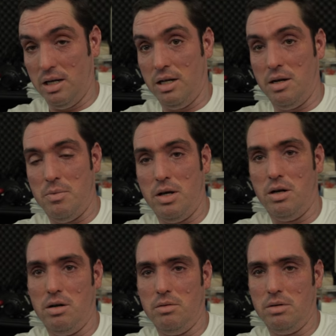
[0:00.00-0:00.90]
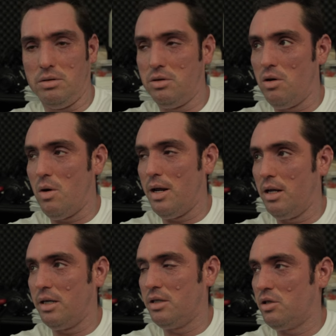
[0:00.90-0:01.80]
getting any better, so
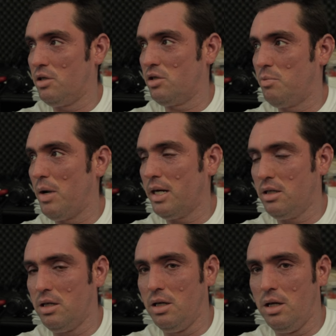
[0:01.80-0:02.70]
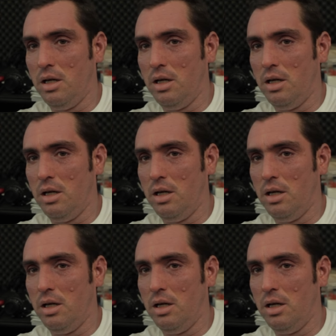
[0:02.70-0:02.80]
I suspect